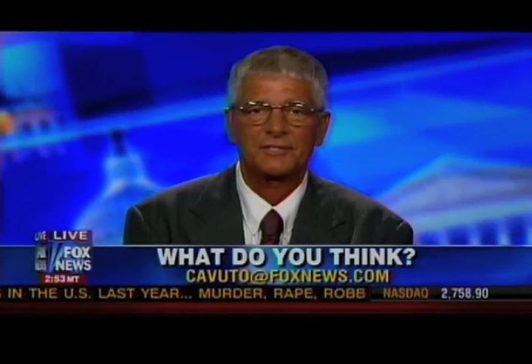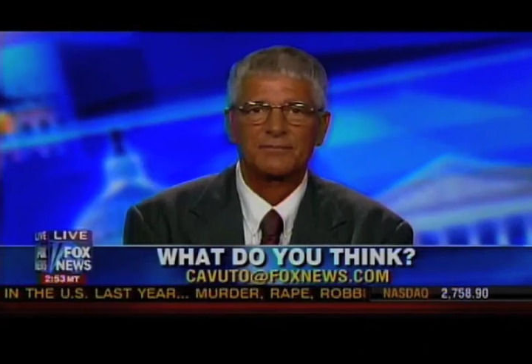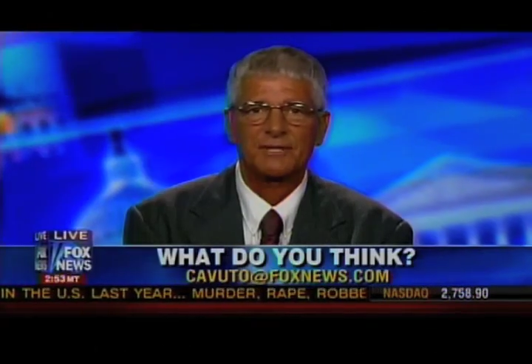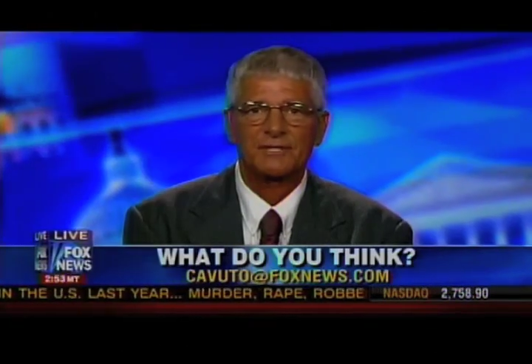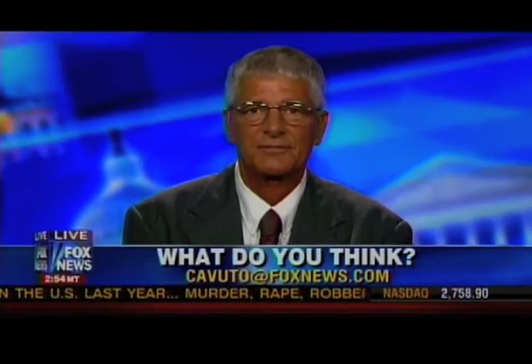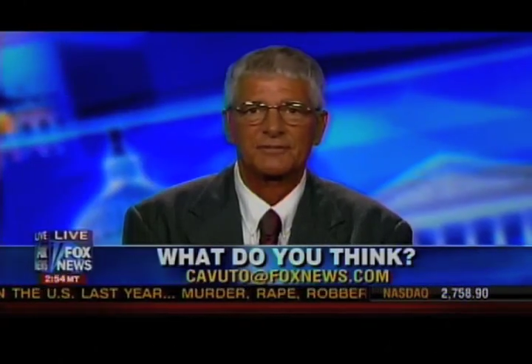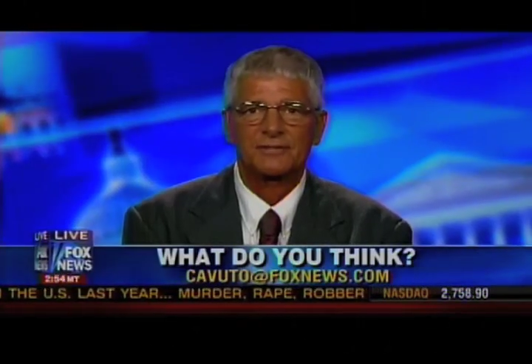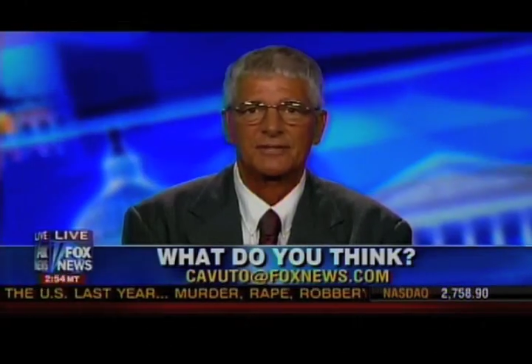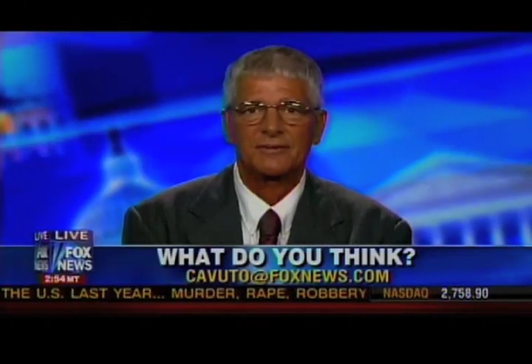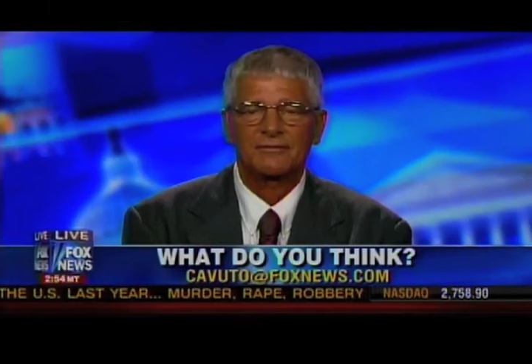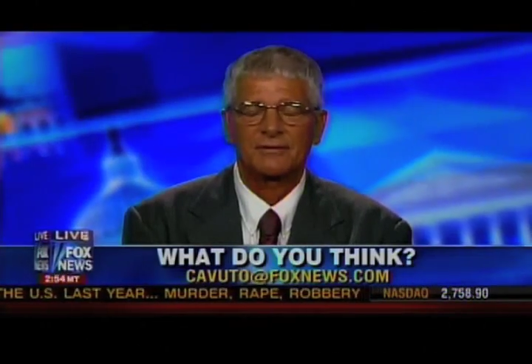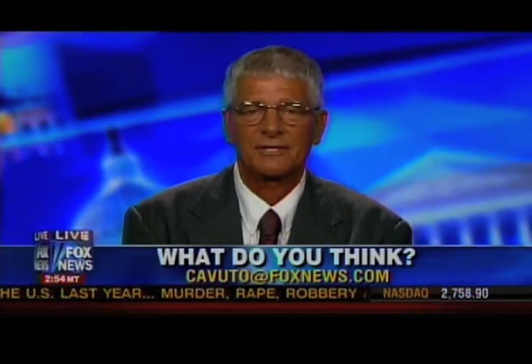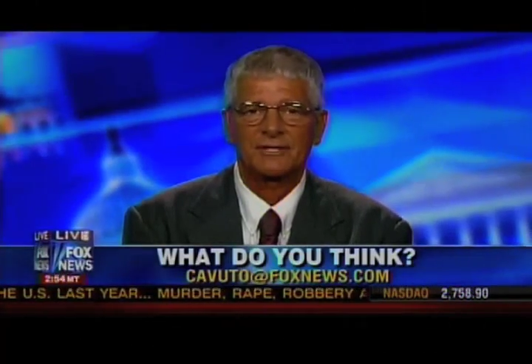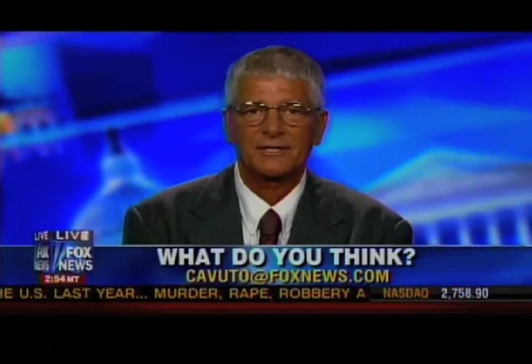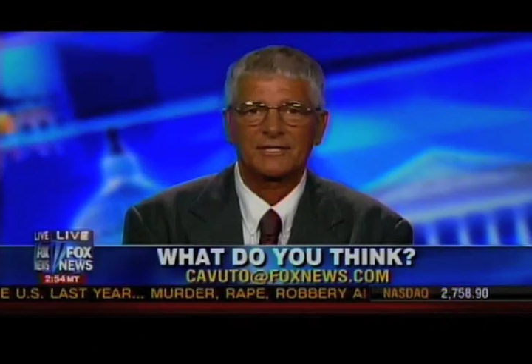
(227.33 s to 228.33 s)
especially
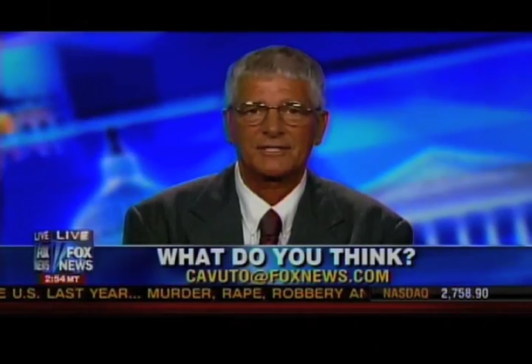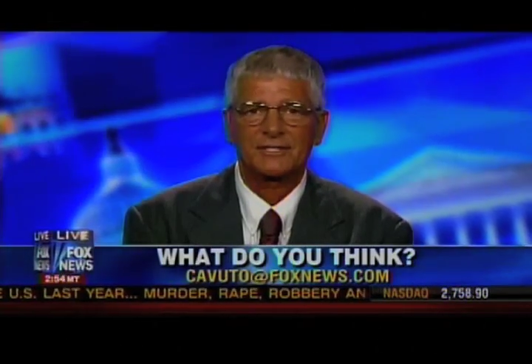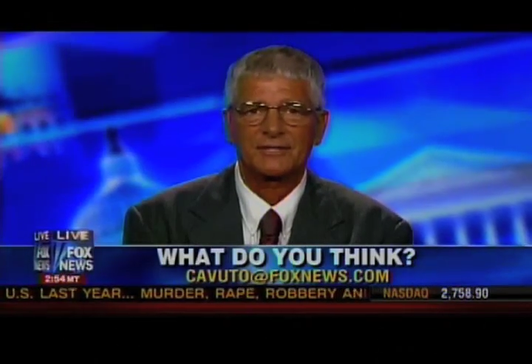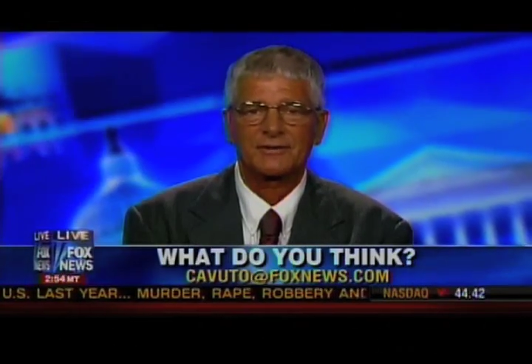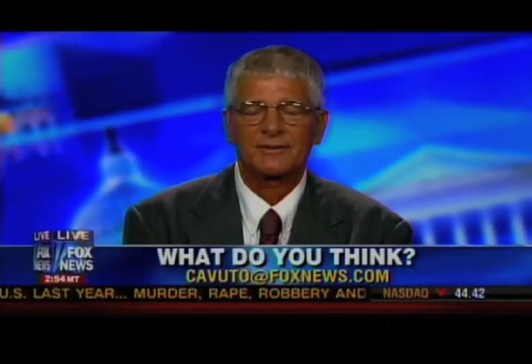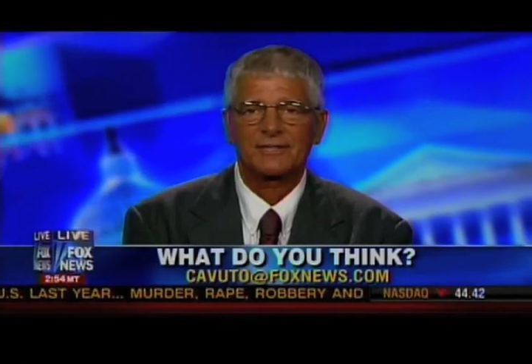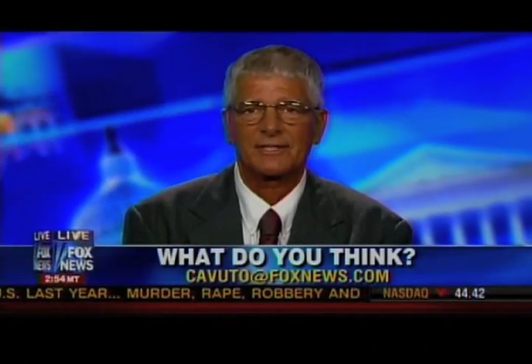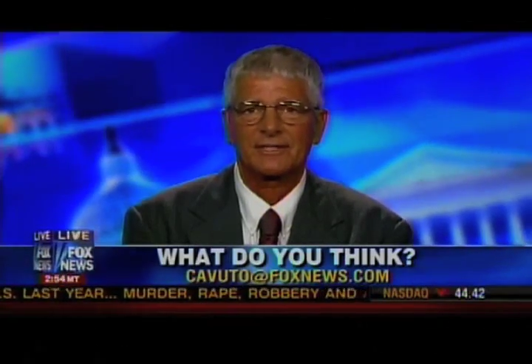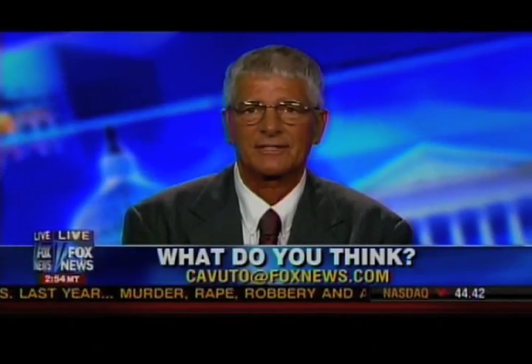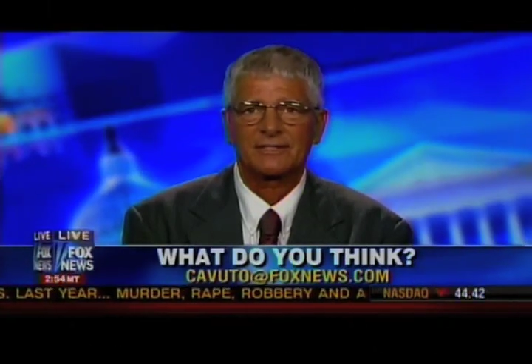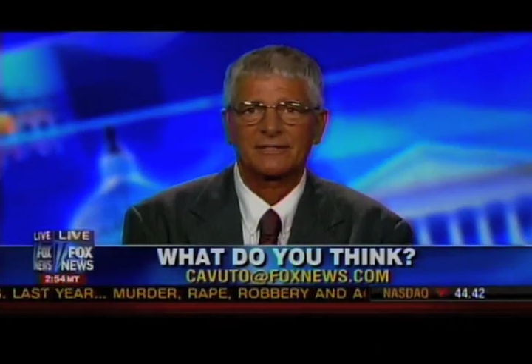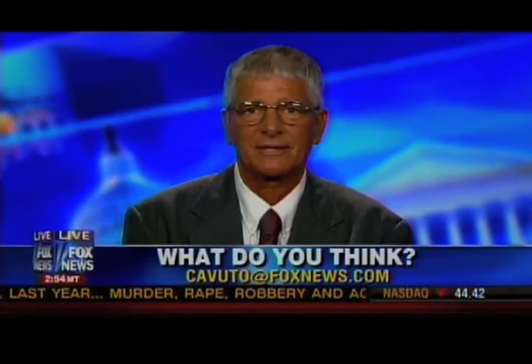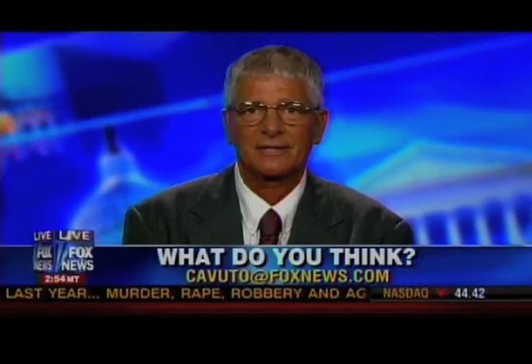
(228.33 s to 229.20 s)
when you consider